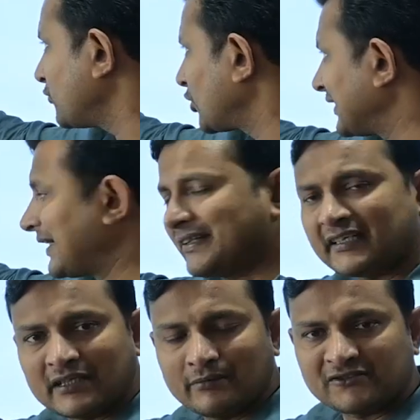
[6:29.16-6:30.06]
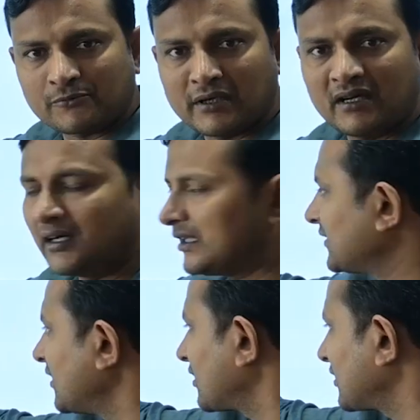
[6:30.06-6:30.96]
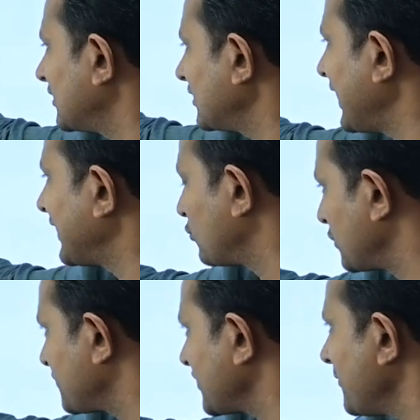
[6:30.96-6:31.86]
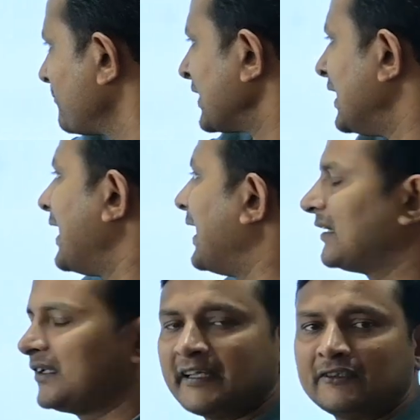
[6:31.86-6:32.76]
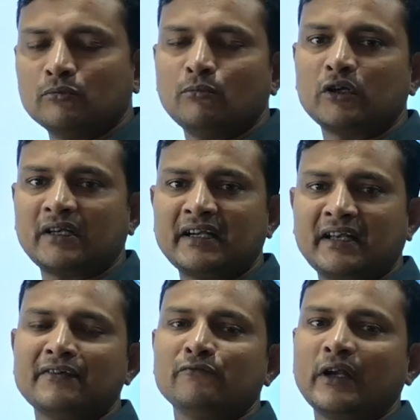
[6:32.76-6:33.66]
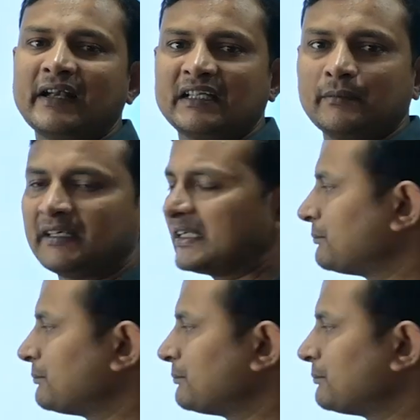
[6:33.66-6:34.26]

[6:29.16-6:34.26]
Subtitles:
for the Gangetic West Bengal, Jharkhand and Odisha. And light to moderate rainfall activity